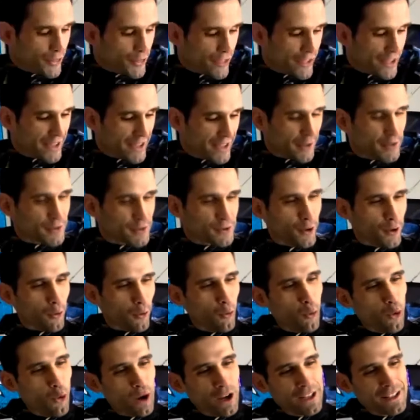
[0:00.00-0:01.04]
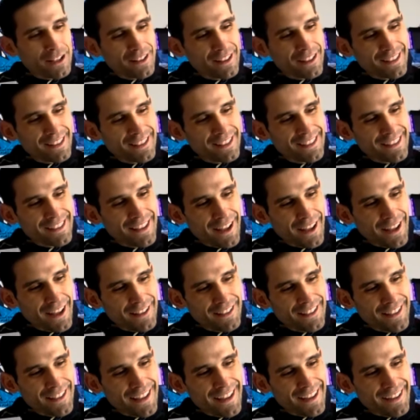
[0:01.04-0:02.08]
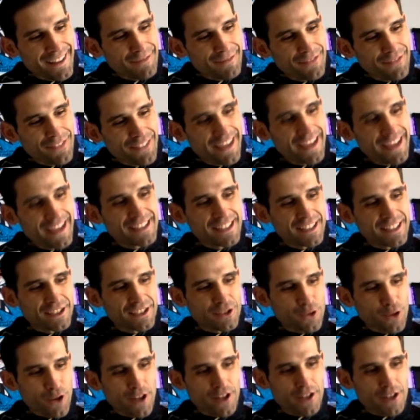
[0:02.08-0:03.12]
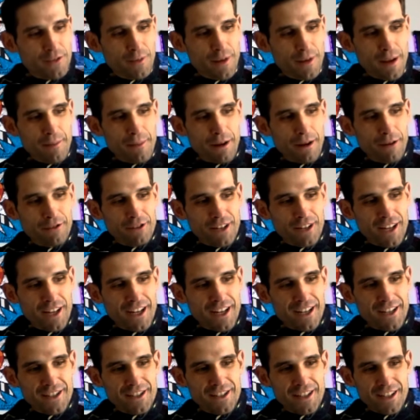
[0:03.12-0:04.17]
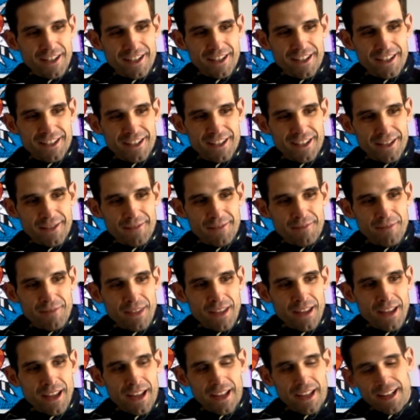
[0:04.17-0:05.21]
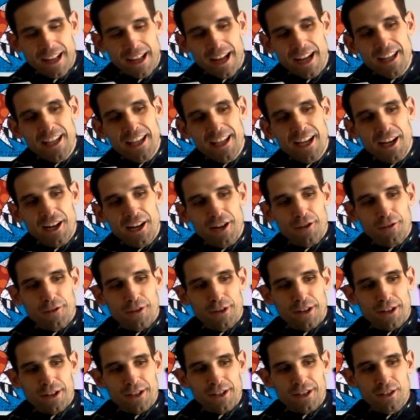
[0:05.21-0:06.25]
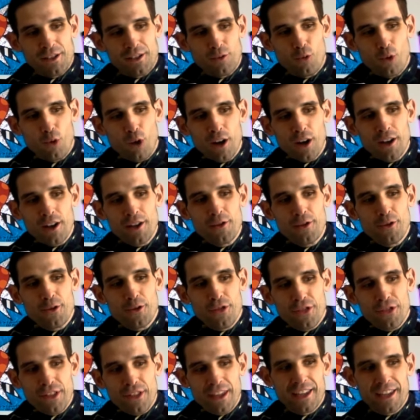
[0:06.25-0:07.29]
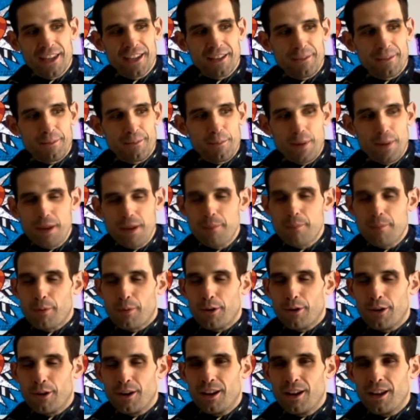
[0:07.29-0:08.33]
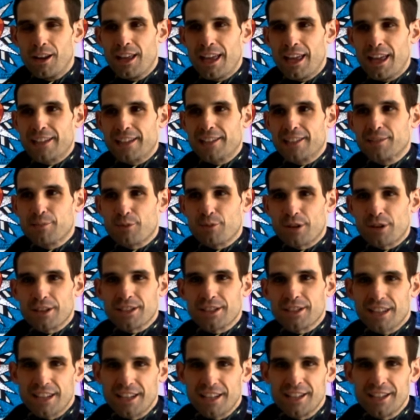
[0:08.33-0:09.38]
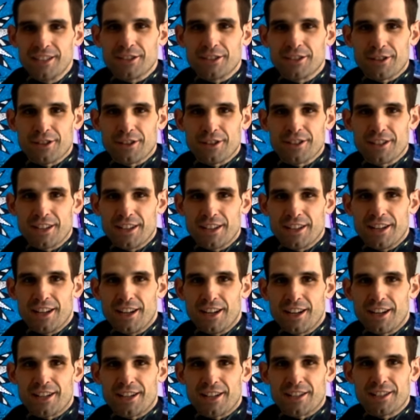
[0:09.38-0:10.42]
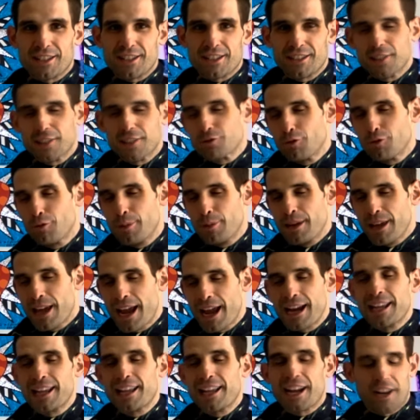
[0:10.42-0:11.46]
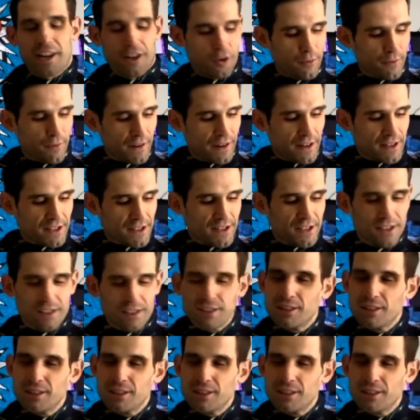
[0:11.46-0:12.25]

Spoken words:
think, so what the things that triggers me about art is, and any kind of art, why you think people express interest in art? That could be any kind of art.